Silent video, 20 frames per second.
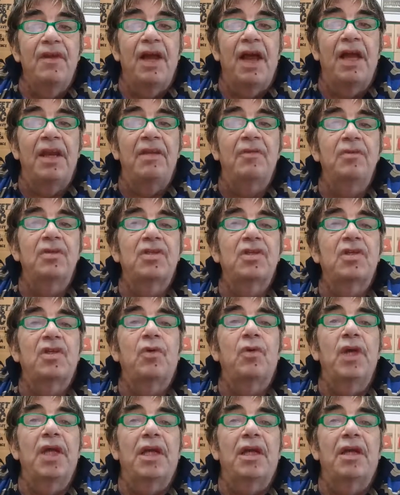and it was
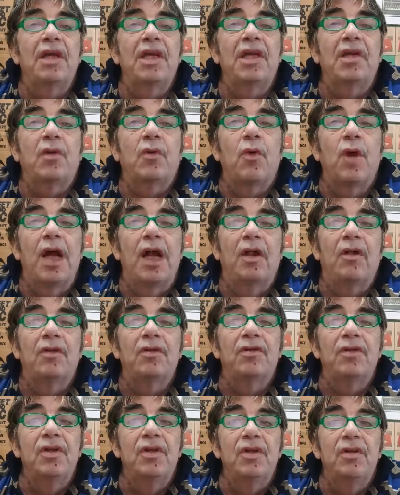quickly
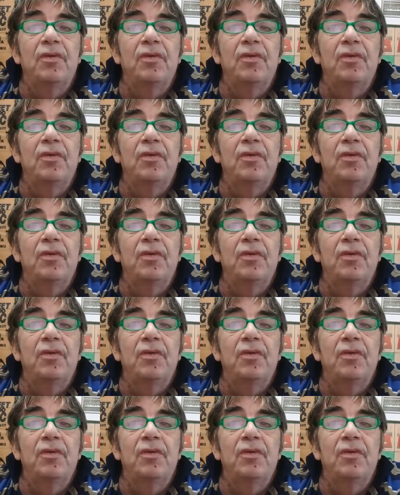quelled